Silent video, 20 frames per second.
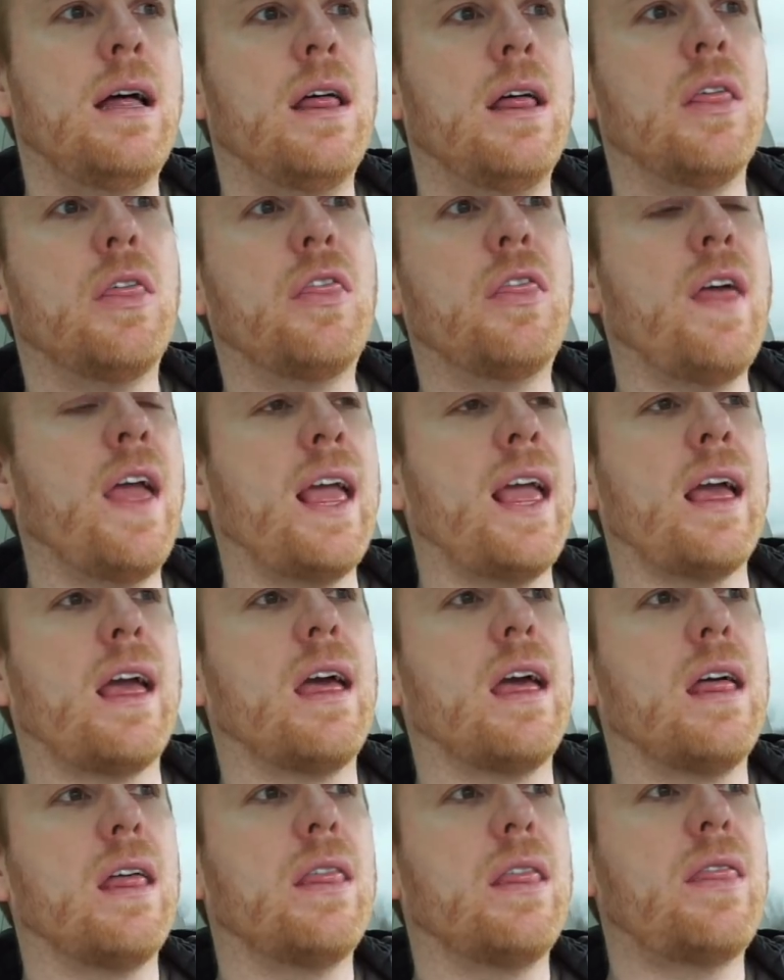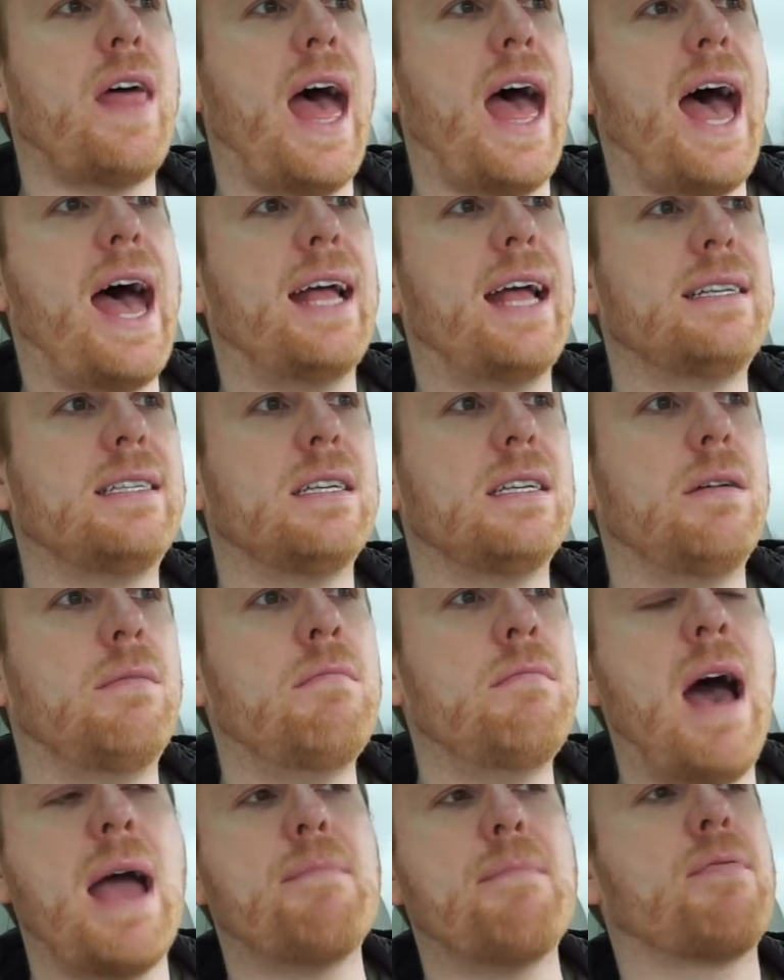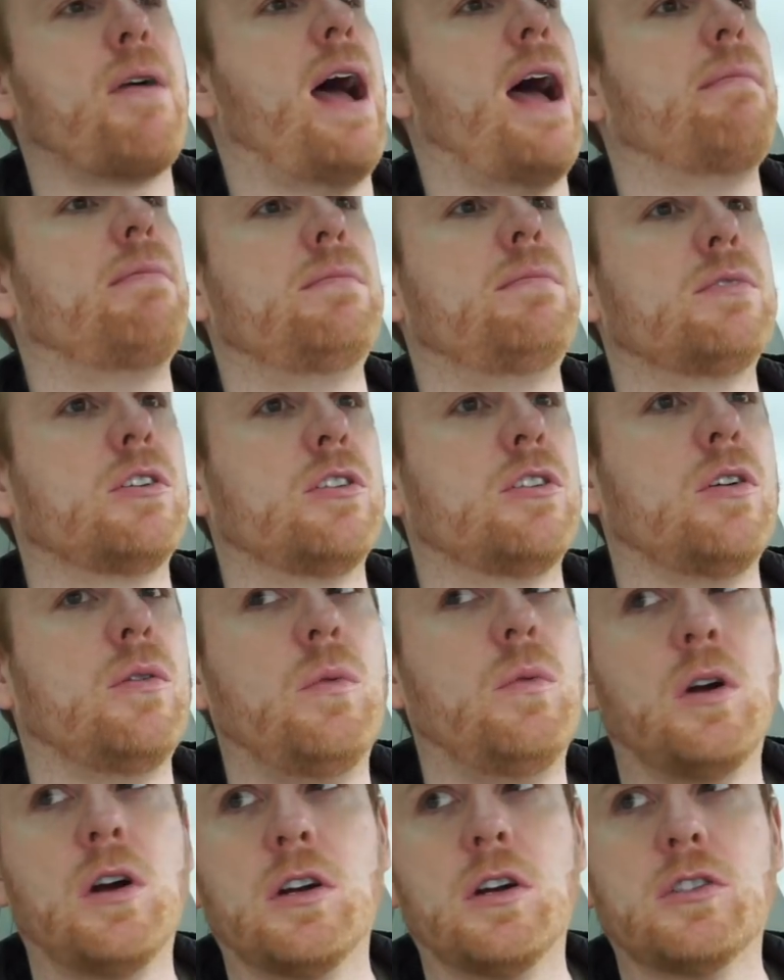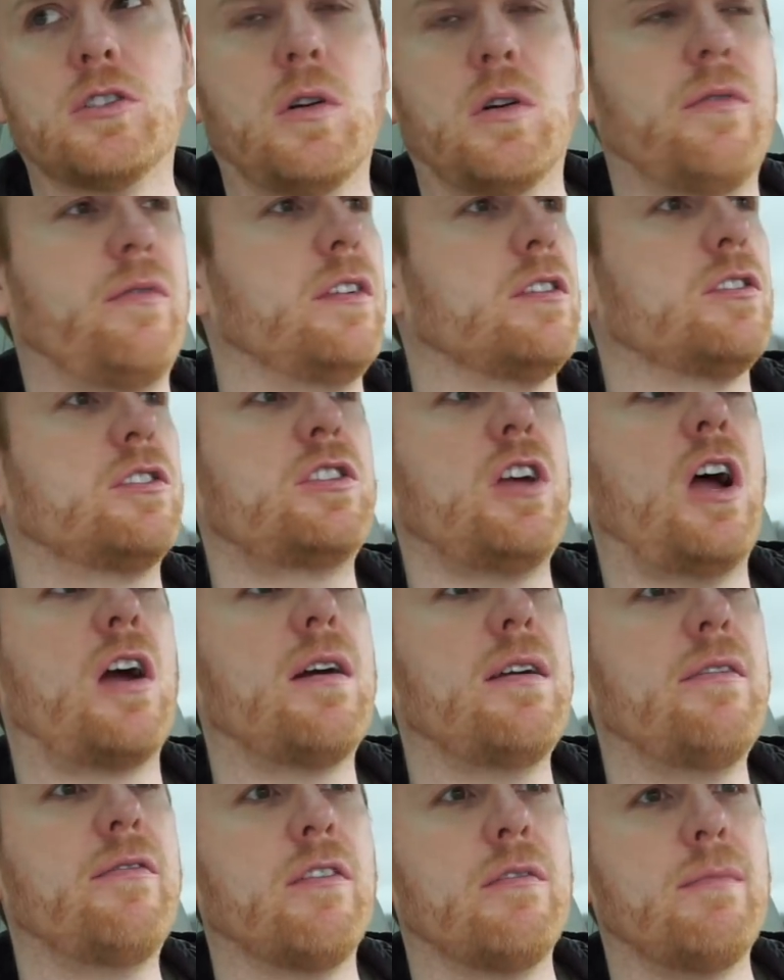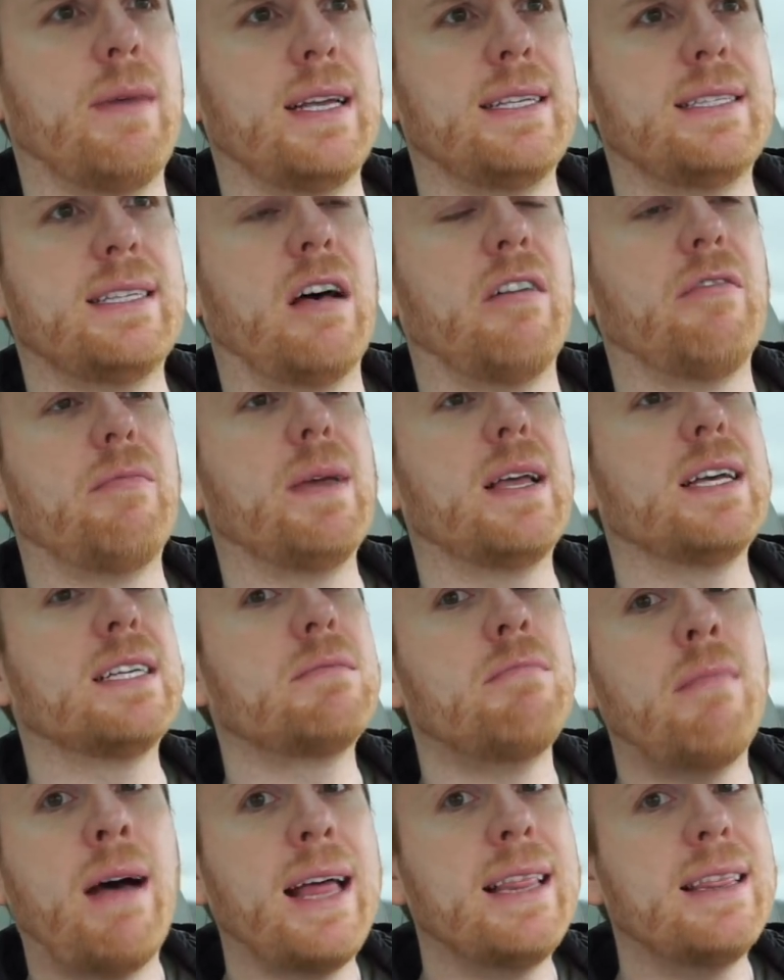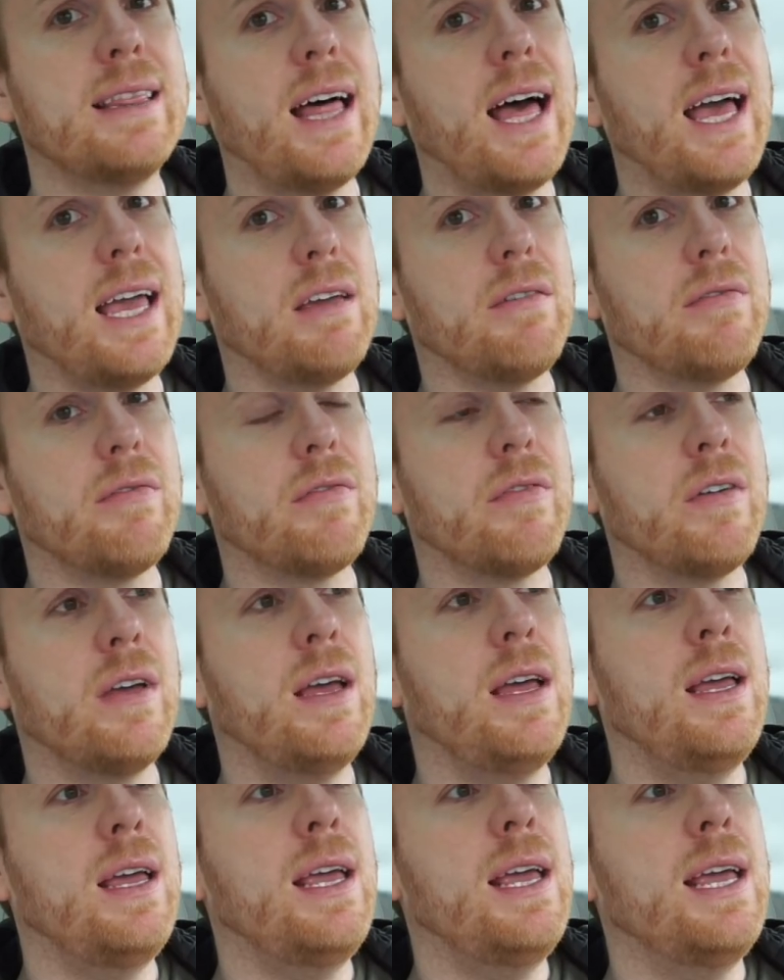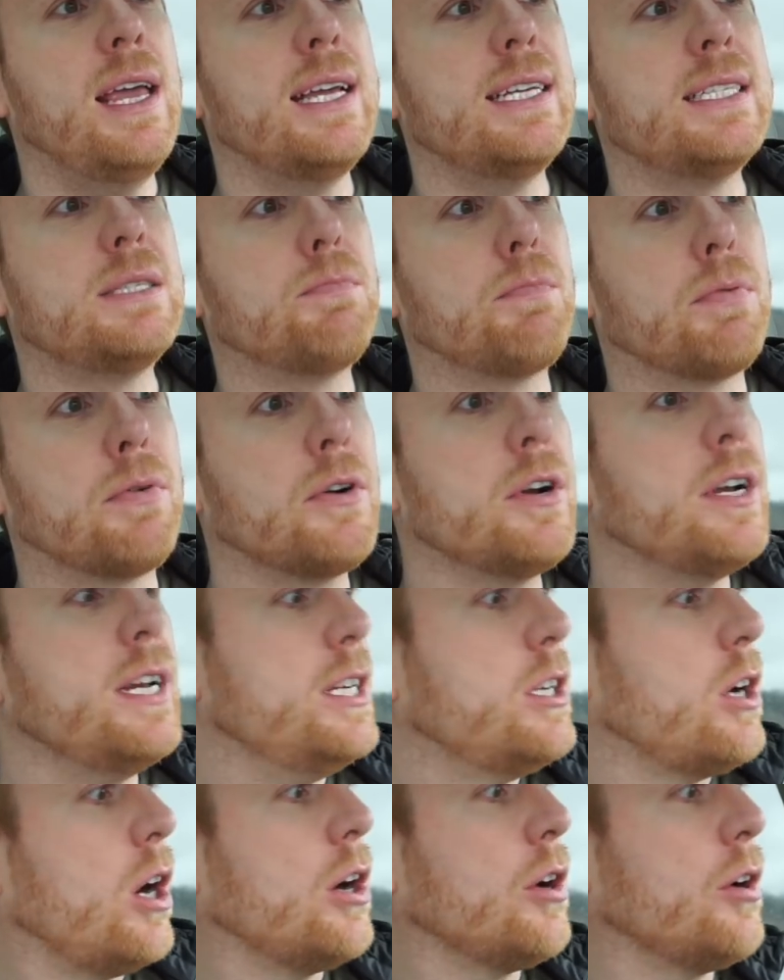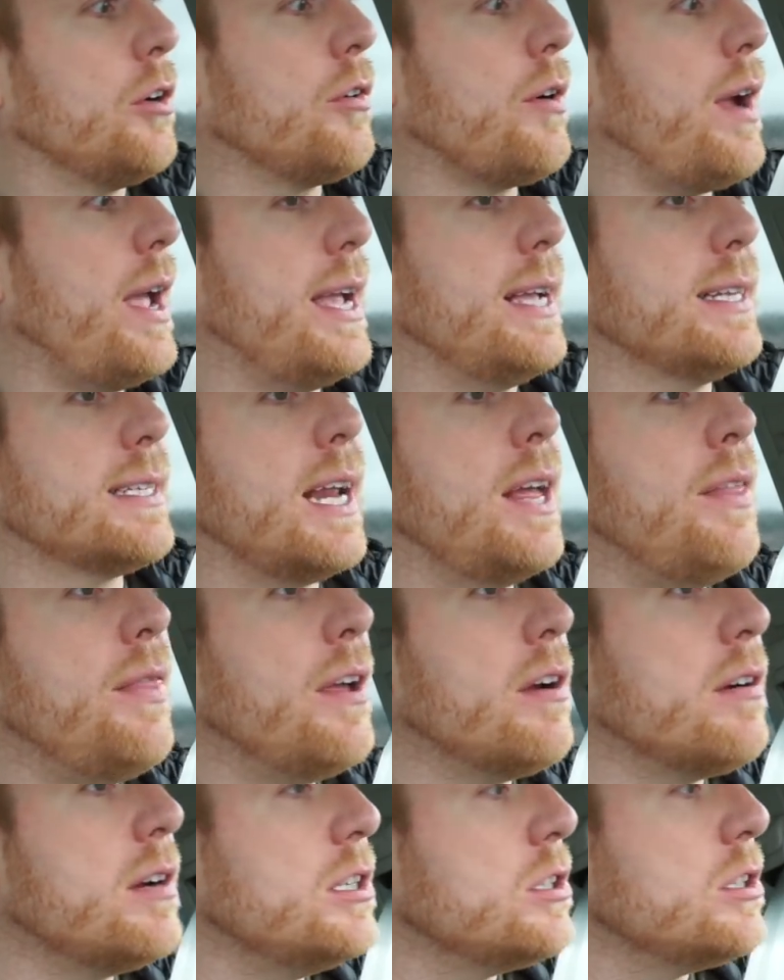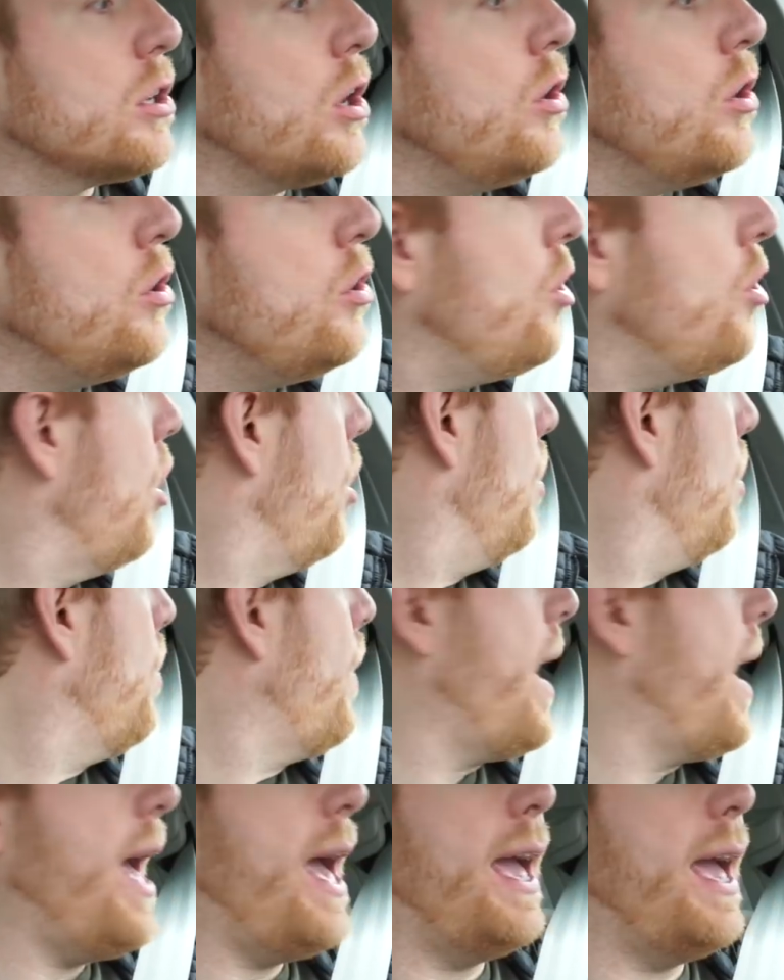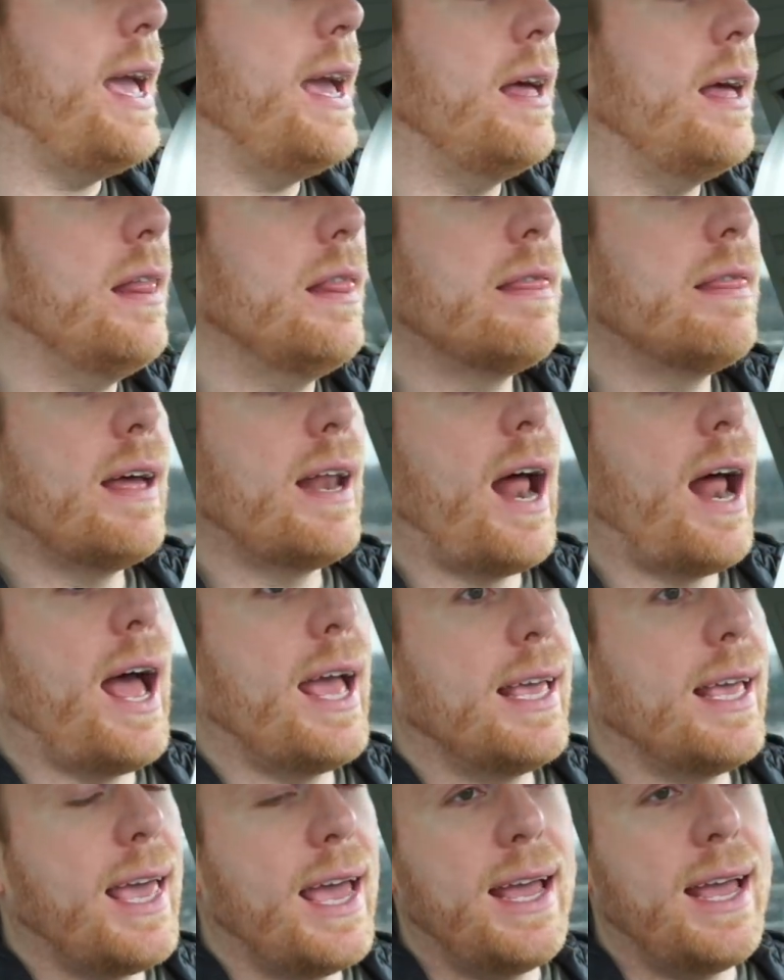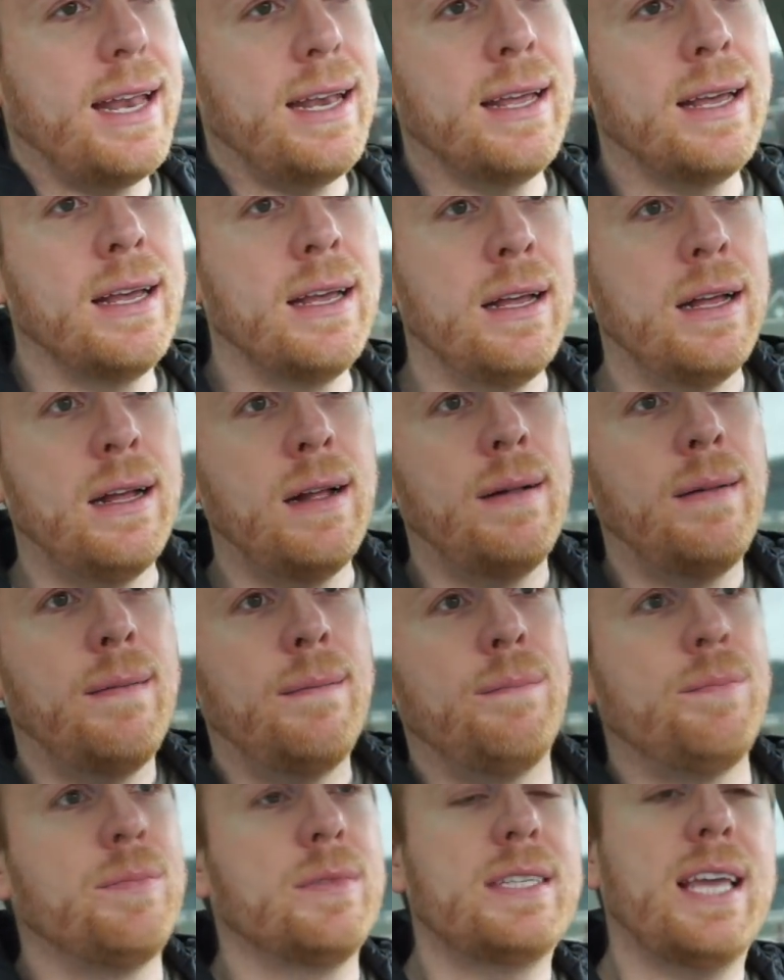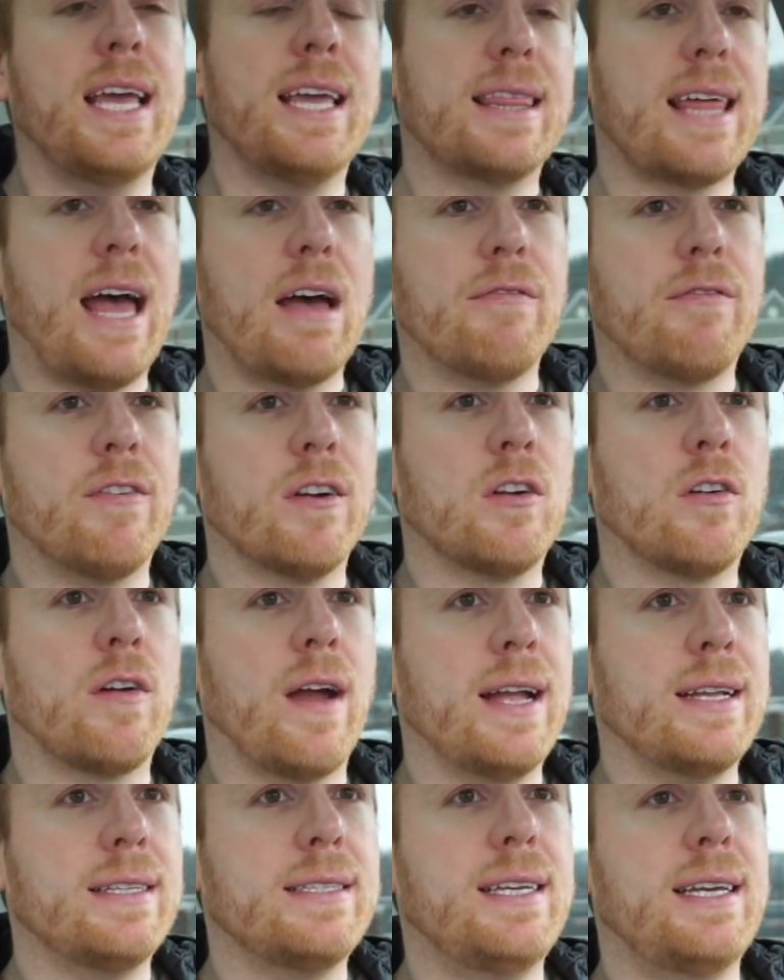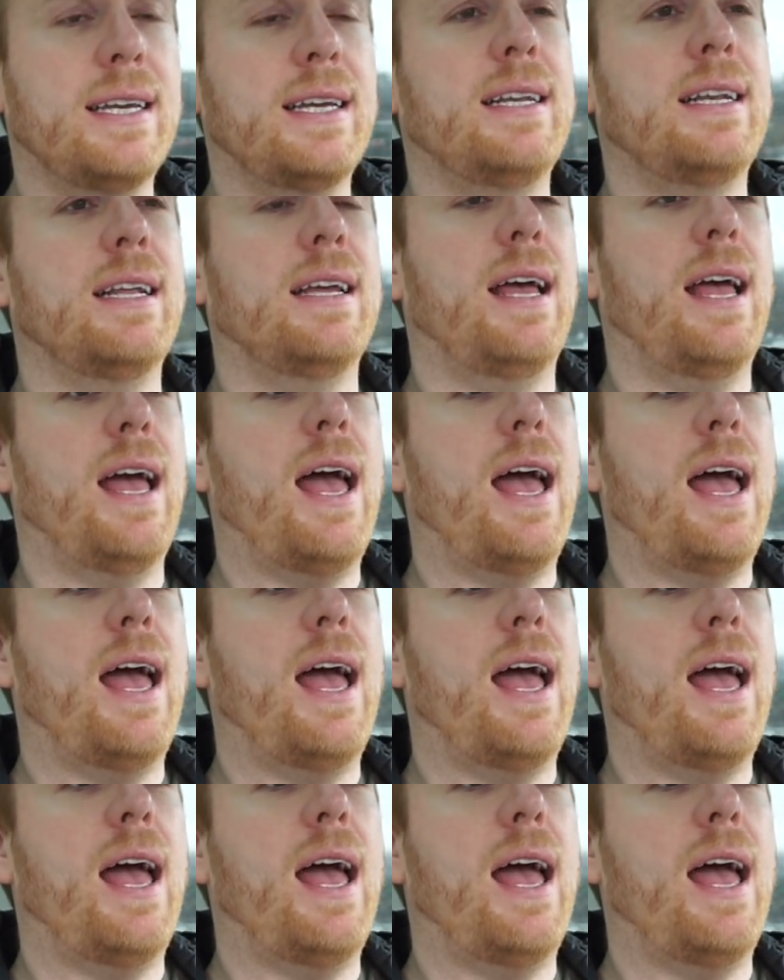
think that my problems are the worst or feel sorry for myself because my life is pretty darn great and there is no way that I can take that for granted.